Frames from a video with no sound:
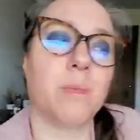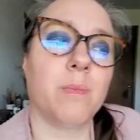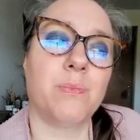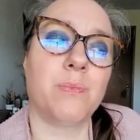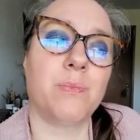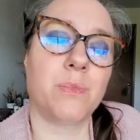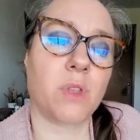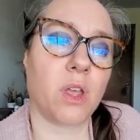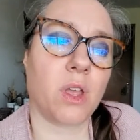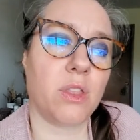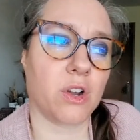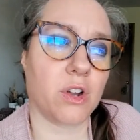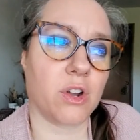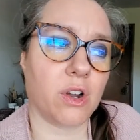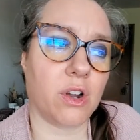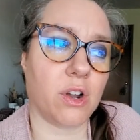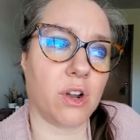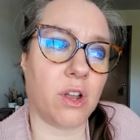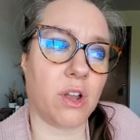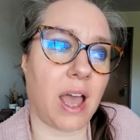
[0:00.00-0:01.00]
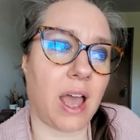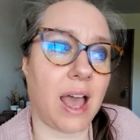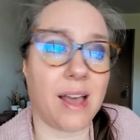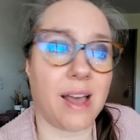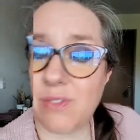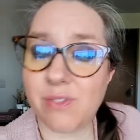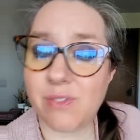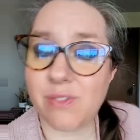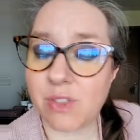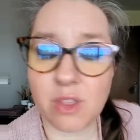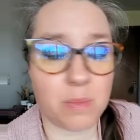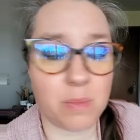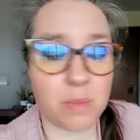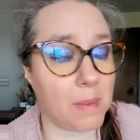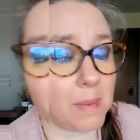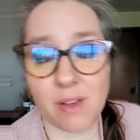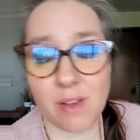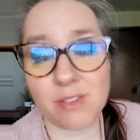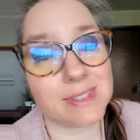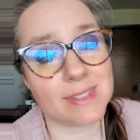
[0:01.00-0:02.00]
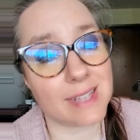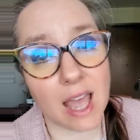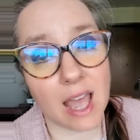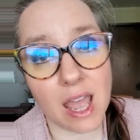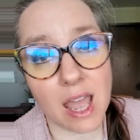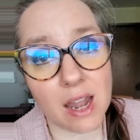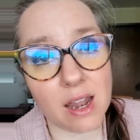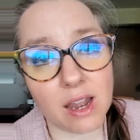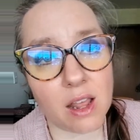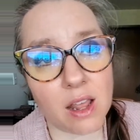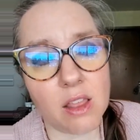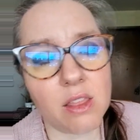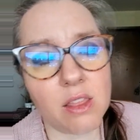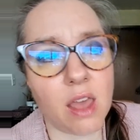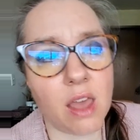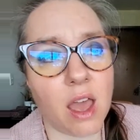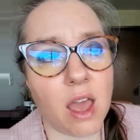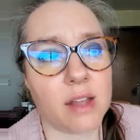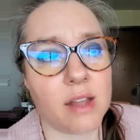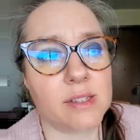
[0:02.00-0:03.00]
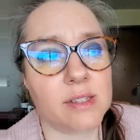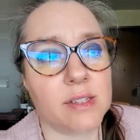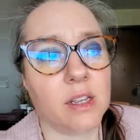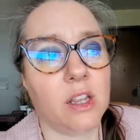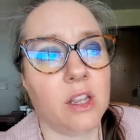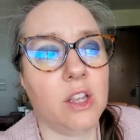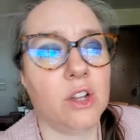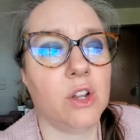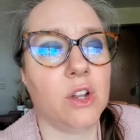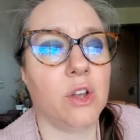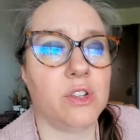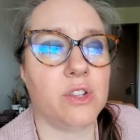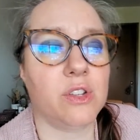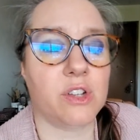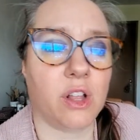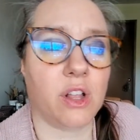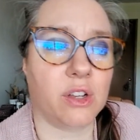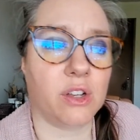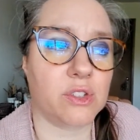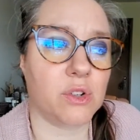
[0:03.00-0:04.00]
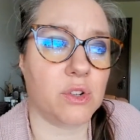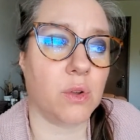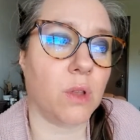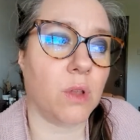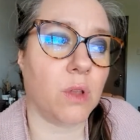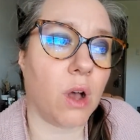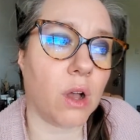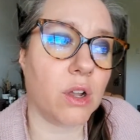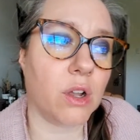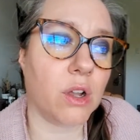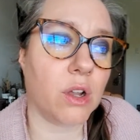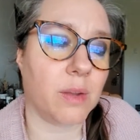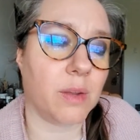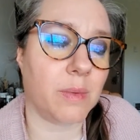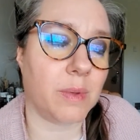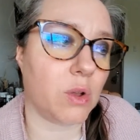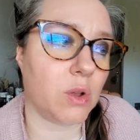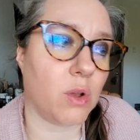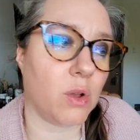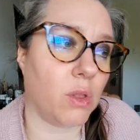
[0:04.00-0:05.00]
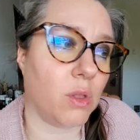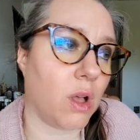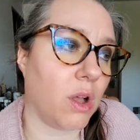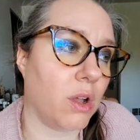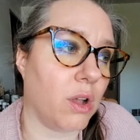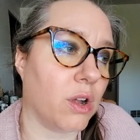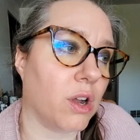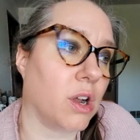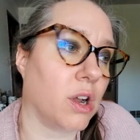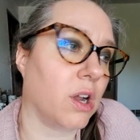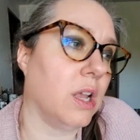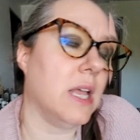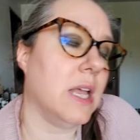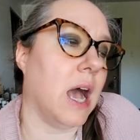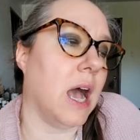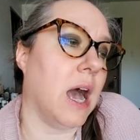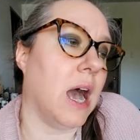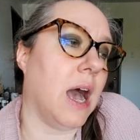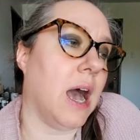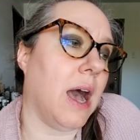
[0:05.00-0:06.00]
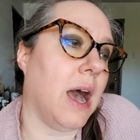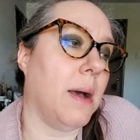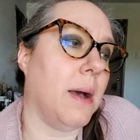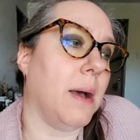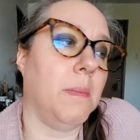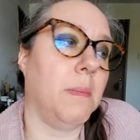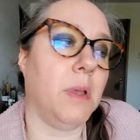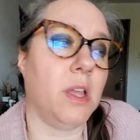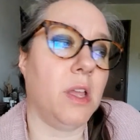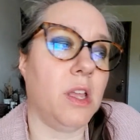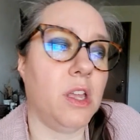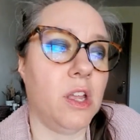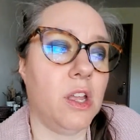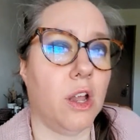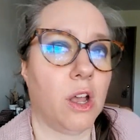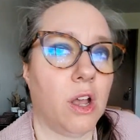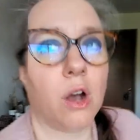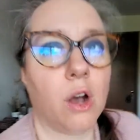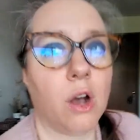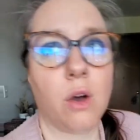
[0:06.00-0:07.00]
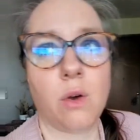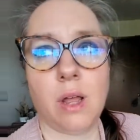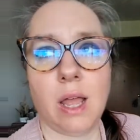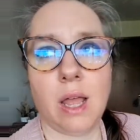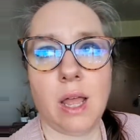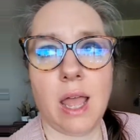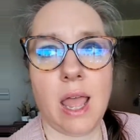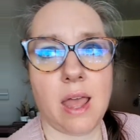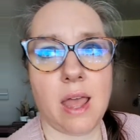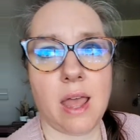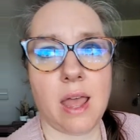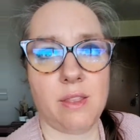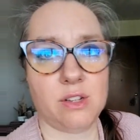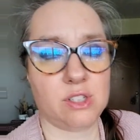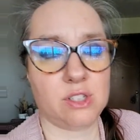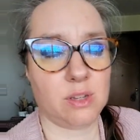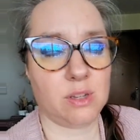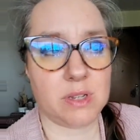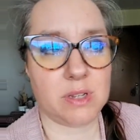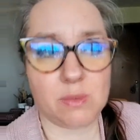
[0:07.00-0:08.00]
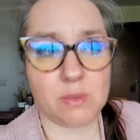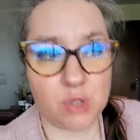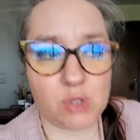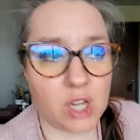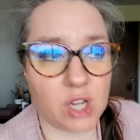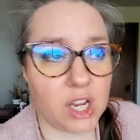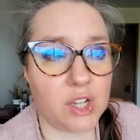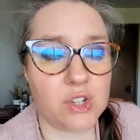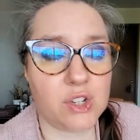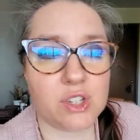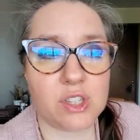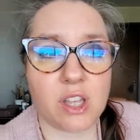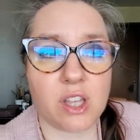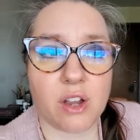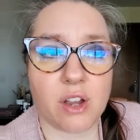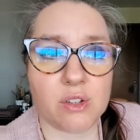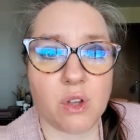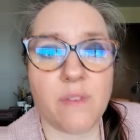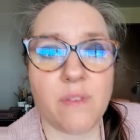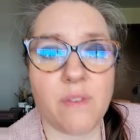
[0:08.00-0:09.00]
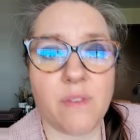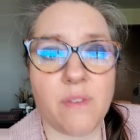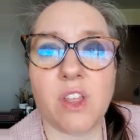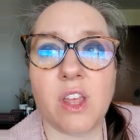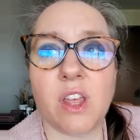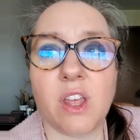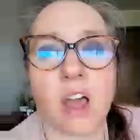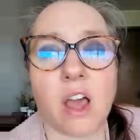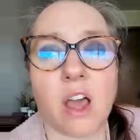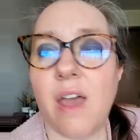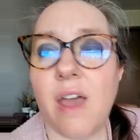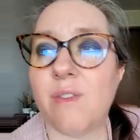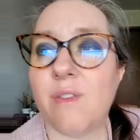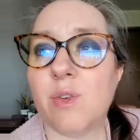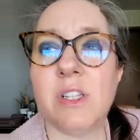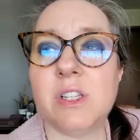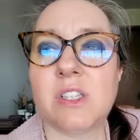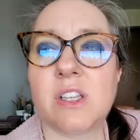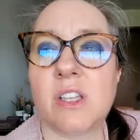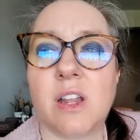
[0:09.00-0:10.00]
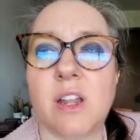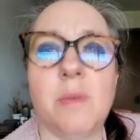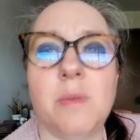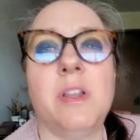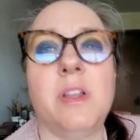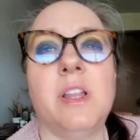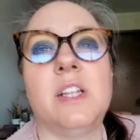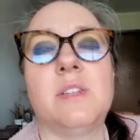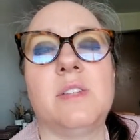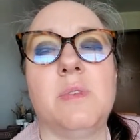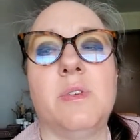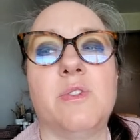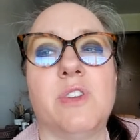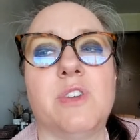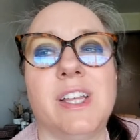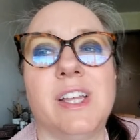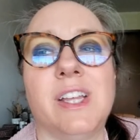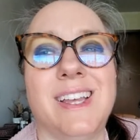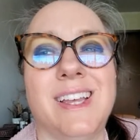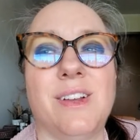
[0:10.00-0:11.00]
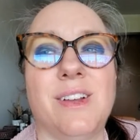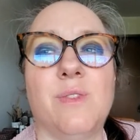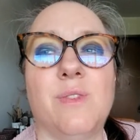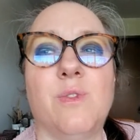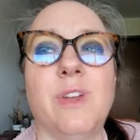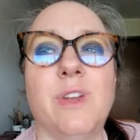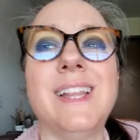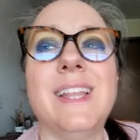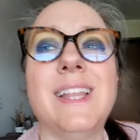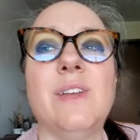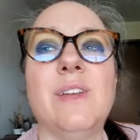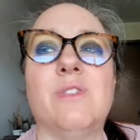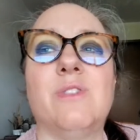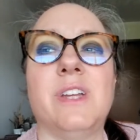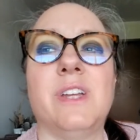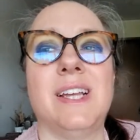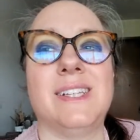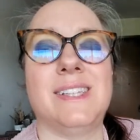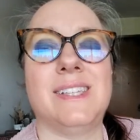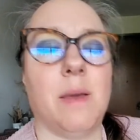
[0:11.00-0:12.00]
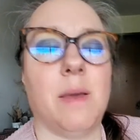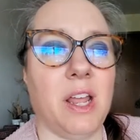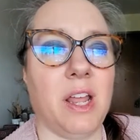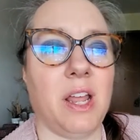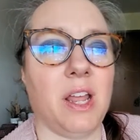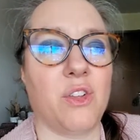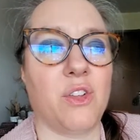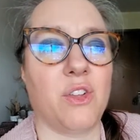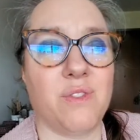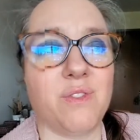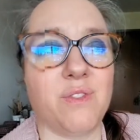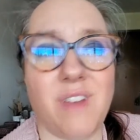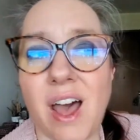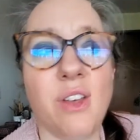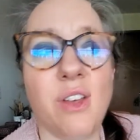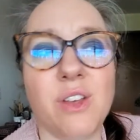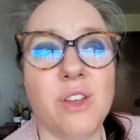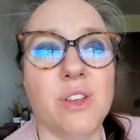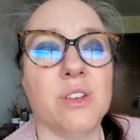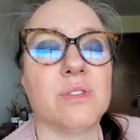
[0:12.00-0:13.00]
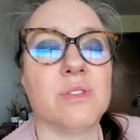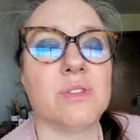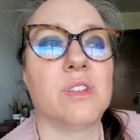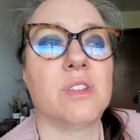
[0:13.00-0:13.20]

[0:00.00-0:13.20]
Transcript: the people have said that, the dollar's no longer going to be no longer, and there's going to be some changes there. So I feel like everyone's going to need to be really, really re-examining their values,